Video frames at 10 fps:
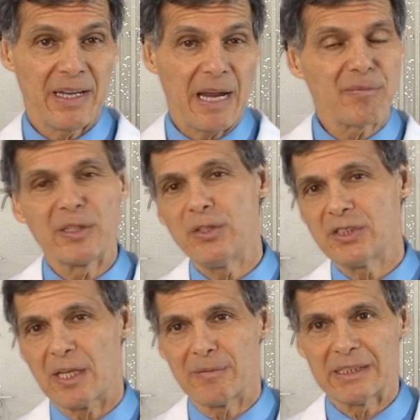and
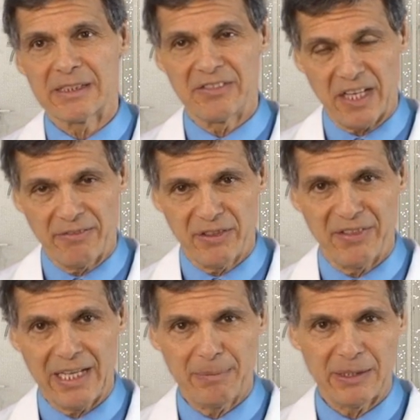reduce our risk of, of
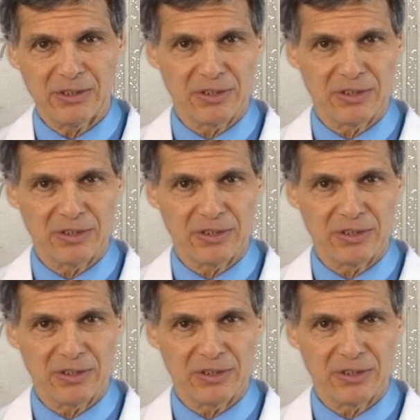developing